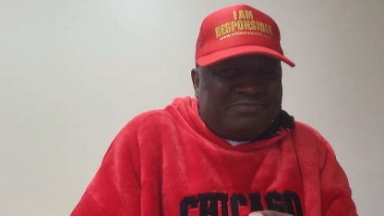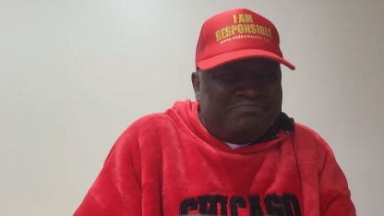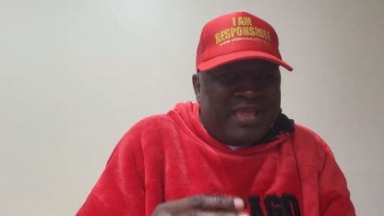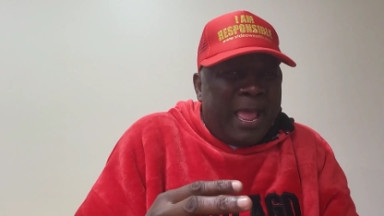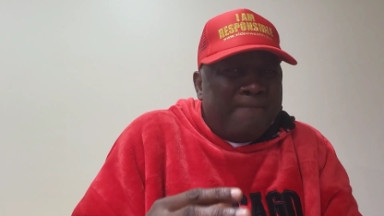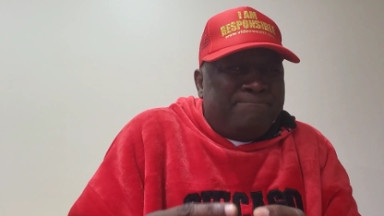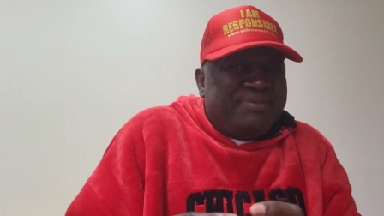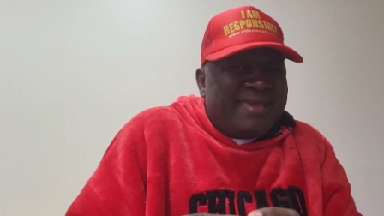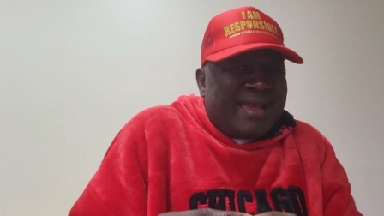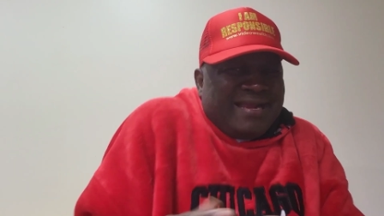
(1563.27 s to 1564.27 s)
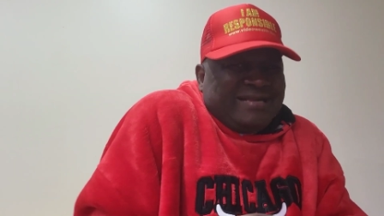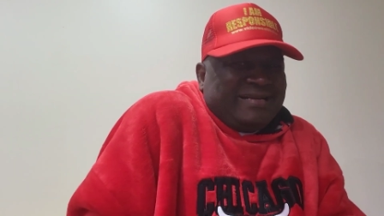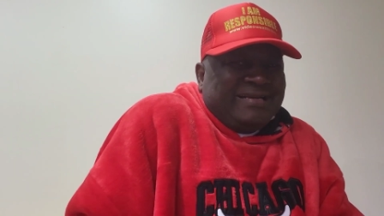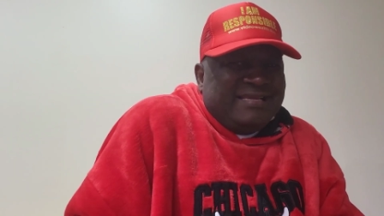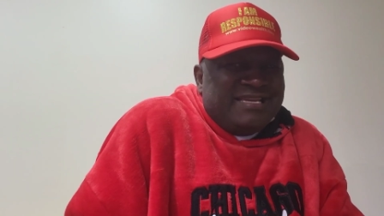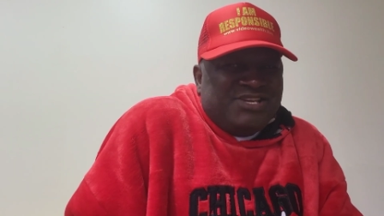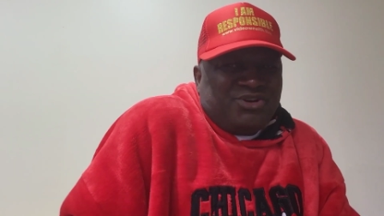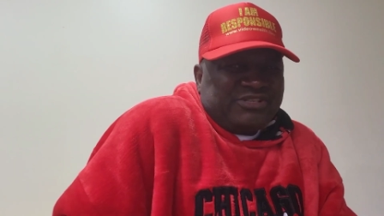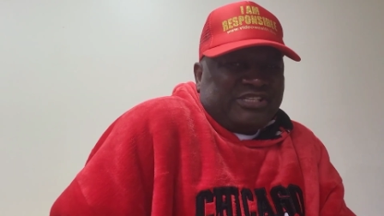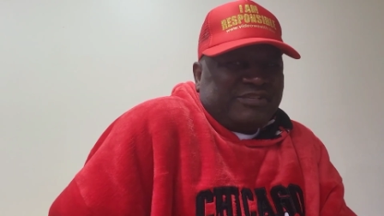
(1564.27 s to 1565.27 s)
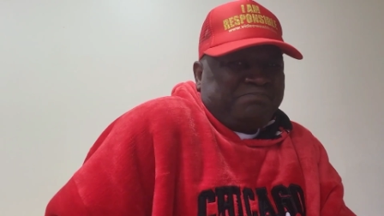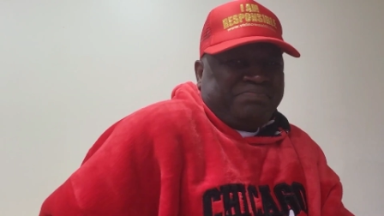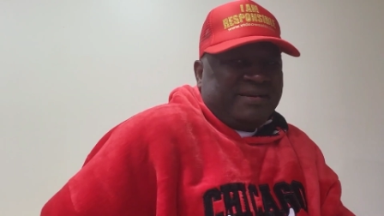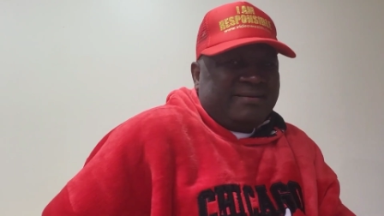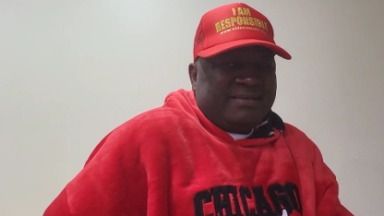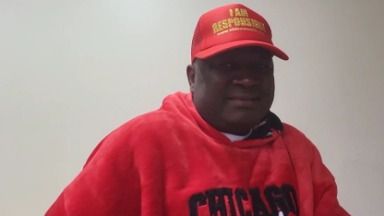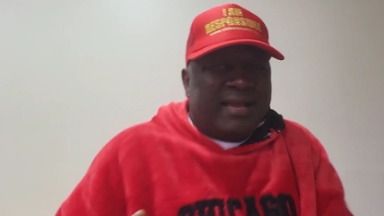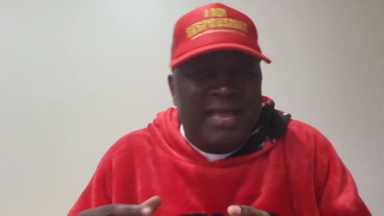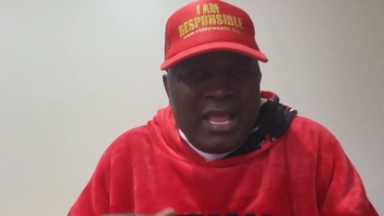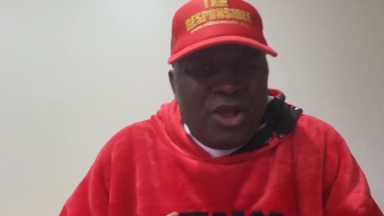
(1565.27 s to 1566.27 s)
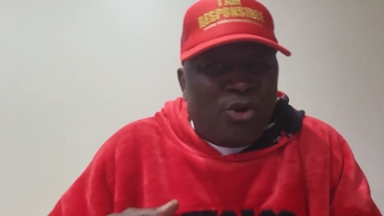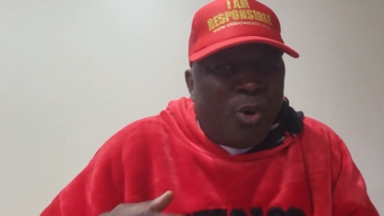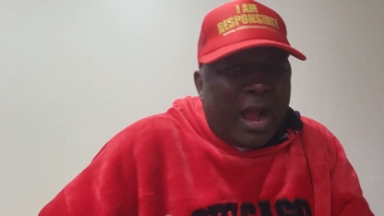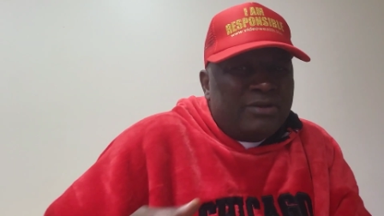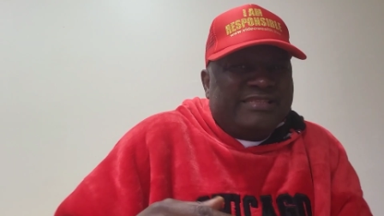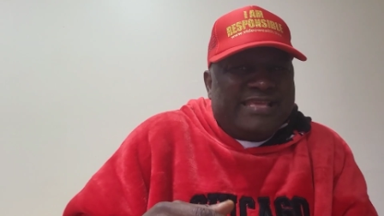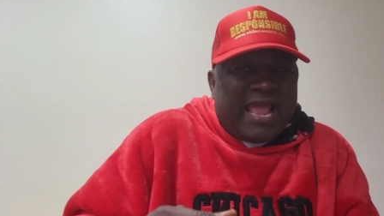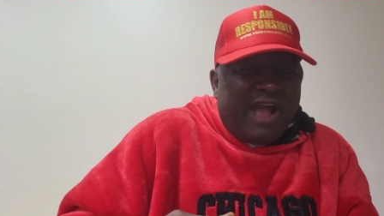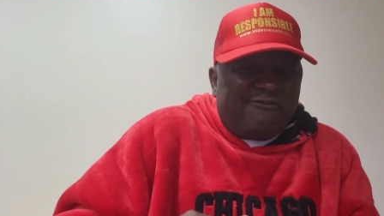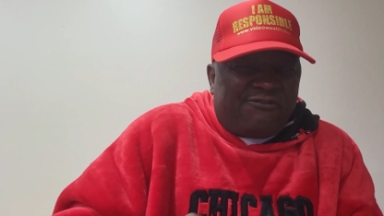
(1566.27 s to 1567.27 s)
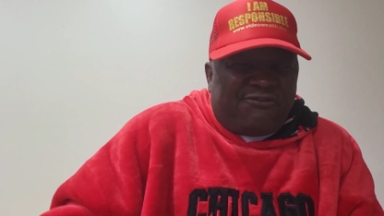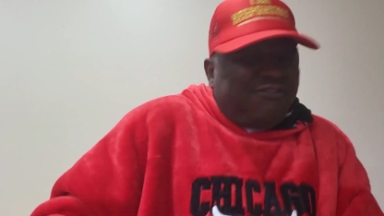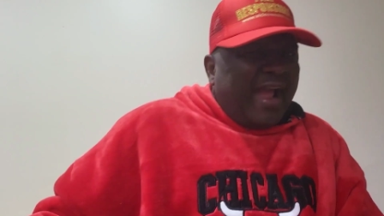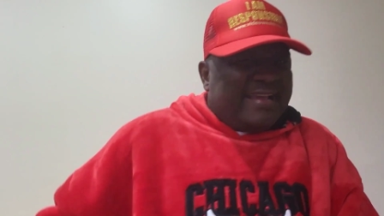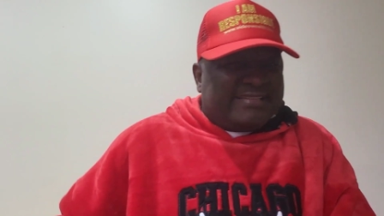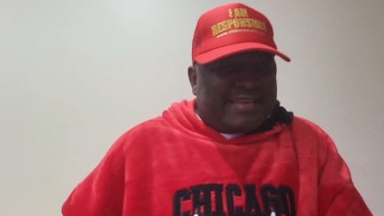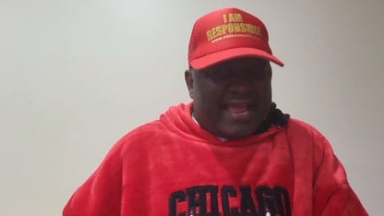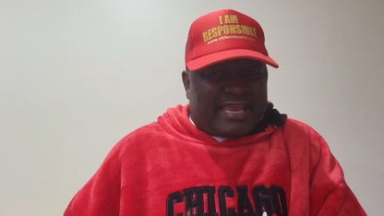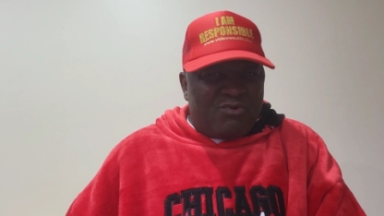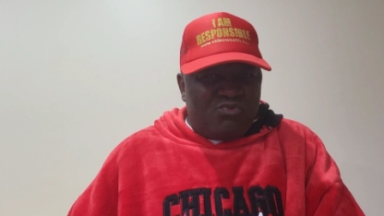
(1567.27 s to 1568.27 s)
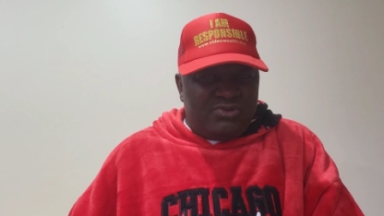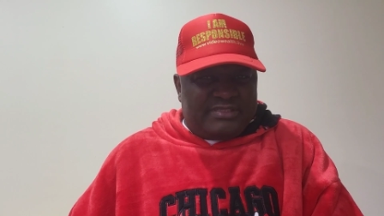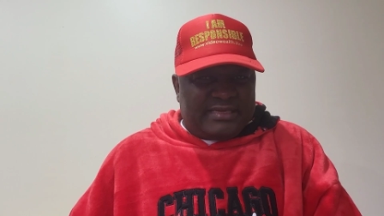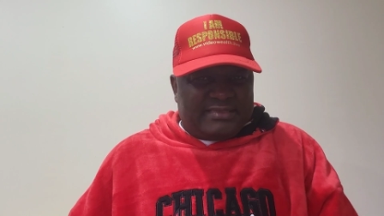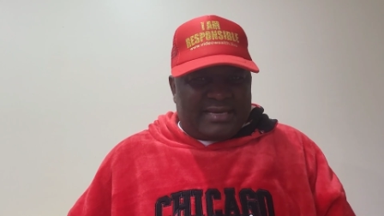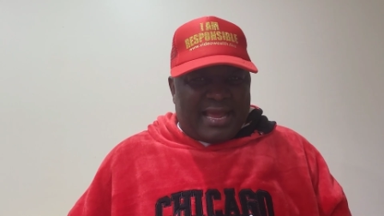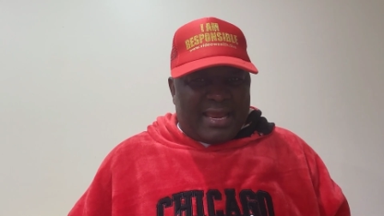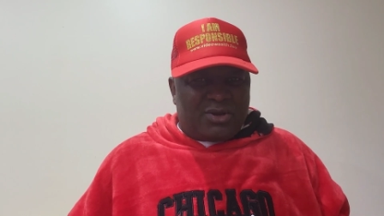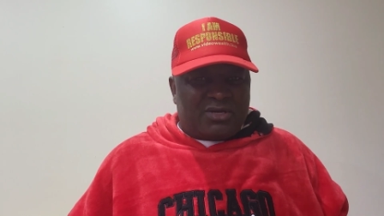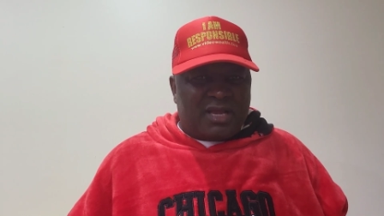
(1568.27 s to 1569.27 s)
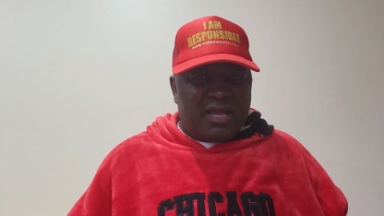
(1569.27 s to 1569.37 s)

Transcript: Be, be angry in your spirit. Go out there and fight like a wounded lion.